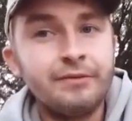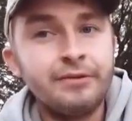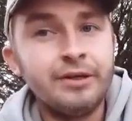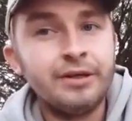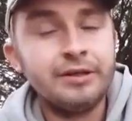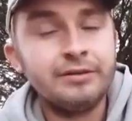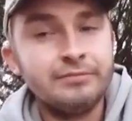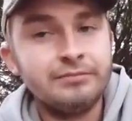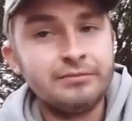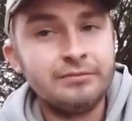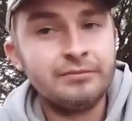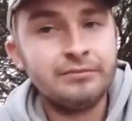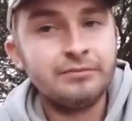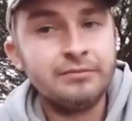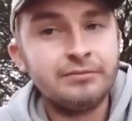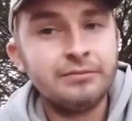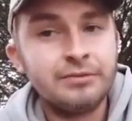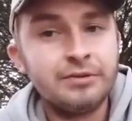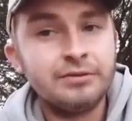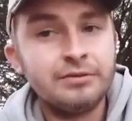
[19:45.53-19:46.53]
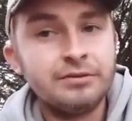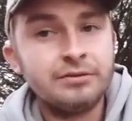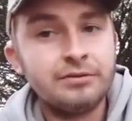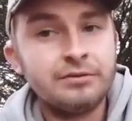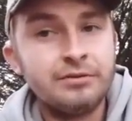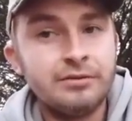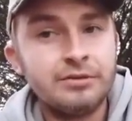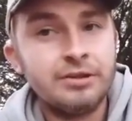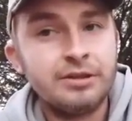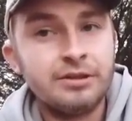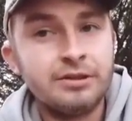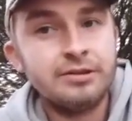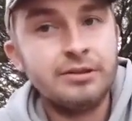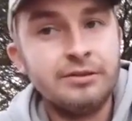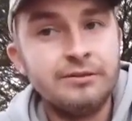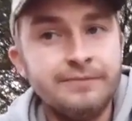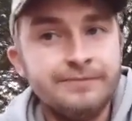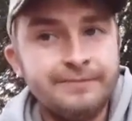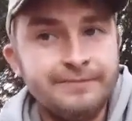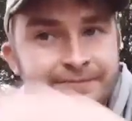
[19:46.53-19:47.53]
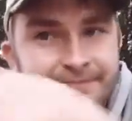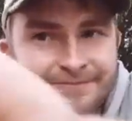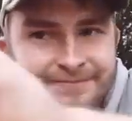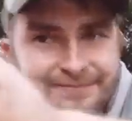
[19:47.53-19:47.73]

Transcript: Right, talk to you soon.